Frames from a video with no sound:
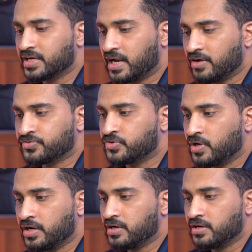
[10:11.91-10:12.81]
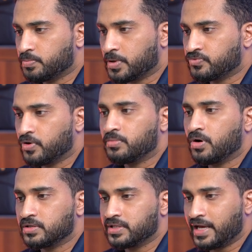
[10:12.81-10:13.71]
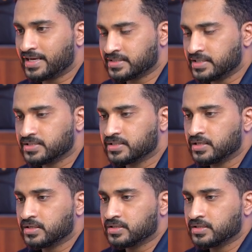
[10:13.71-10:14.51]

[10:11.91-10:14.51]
GraphQL to perform all the actions.